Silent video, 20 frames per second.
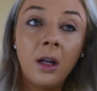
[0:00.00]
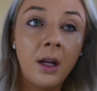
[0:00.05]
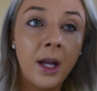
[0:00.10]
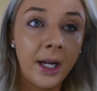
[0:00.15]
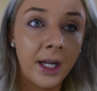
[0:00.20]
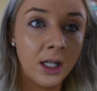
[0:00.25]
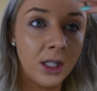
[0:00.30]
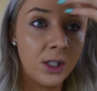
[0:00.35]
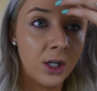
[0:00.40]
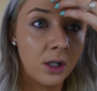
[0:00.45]

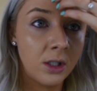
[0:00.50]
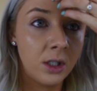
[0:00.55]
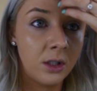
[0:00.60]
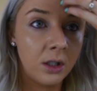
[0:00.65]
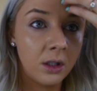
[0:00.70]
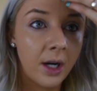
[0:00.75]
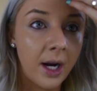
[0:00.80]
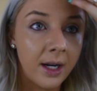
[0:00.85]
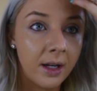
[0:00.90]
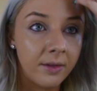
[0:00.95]
it can start
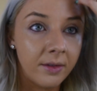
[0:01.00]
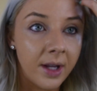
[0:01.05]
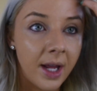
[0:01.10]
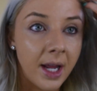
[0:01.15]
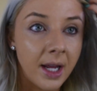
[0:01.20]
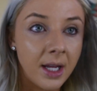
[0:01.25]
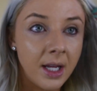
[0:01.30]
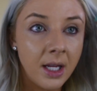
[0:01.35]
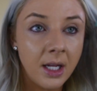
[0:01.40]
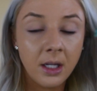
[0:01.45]
to look kind of
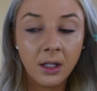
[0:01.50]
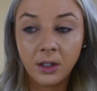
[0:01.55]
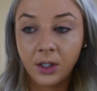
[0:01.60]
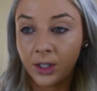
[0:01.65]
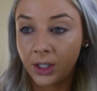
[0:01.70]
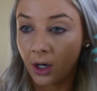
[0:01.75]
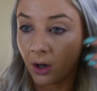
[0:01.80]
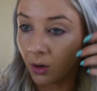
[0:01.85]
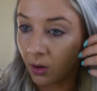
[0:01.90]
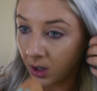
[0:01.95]
cakey.
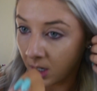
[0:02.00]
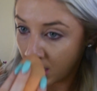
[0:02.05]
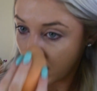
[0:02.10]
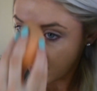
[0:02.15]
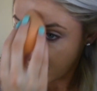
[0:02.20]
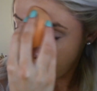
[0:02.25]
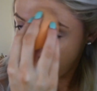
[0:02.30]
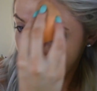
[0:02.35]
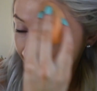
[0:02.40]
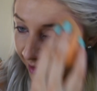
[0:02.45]
So
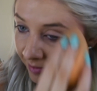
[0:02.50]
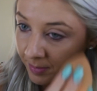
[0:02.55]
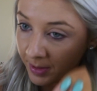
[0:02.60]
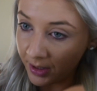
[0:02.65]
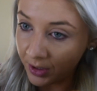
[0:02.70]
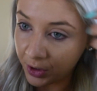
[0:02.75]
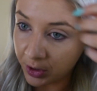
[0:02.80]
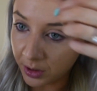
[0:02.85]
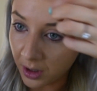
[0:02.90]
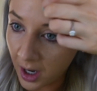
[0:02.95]
I've
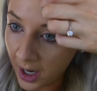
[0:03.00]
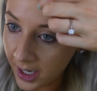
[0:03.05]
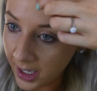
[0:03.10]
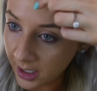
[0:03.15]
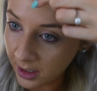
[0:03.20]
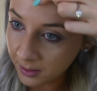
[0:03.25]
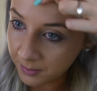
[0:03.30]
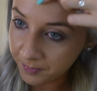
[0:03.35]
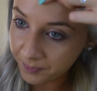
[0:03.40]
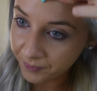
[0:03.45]
been
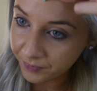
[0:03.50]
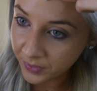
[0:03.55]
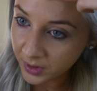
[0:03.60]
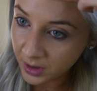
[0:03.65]
trying